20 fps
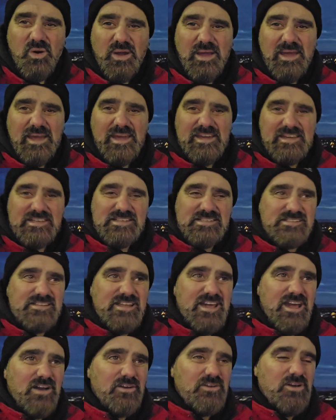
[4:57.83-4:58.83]
It is
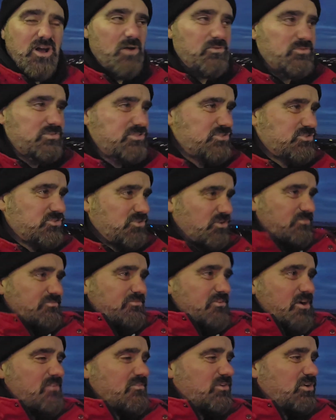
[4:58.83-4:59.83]
now cold. It's just gone
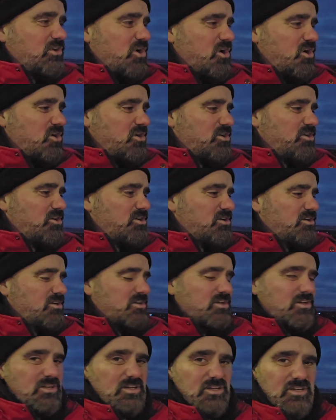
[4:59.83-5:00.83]
5 o'clock.
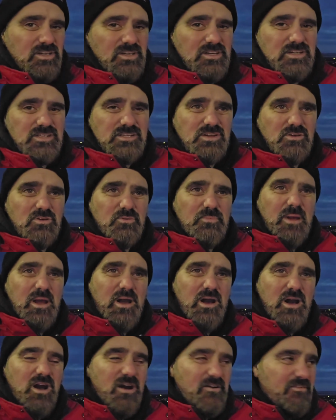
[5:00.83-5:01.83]
So about
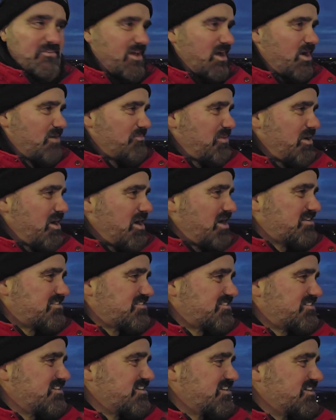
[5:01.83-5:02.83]
half an hour
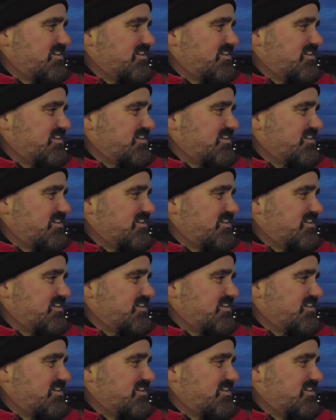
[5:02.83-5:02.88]
past